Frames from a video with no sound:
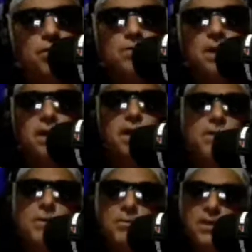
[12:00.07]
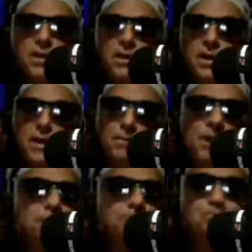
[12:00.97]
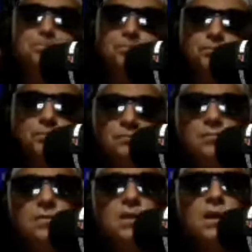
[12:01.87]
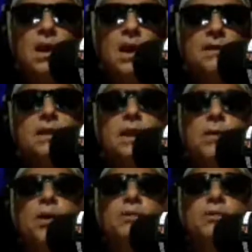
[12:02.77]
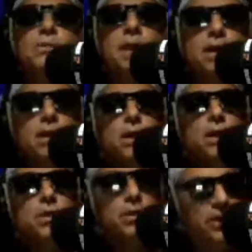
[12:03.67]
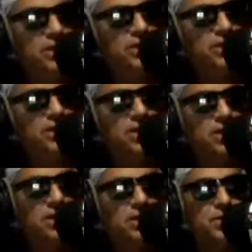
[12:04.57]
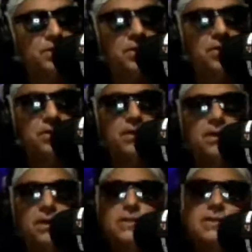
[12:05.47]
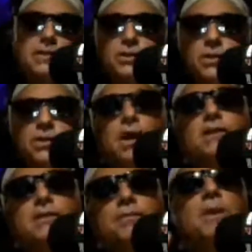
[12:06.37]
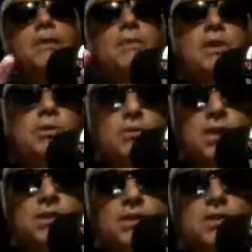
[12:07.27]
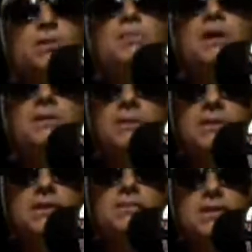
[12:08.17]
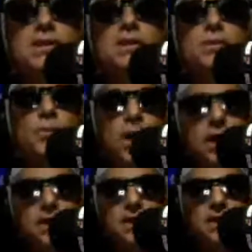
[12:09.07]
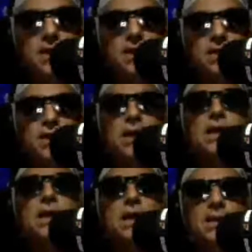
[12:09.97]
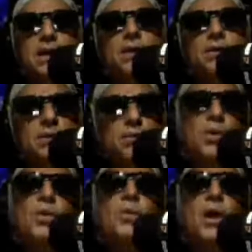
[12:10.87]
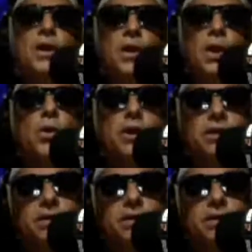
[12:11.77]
of mine, he came over the other night, man. I said, hey, Russell, man, you want to hear this song I just wrote? He said, sure. I said, man, well, don't judge it too much, because I'm still in the writing stage and I'm not to the point where I know it,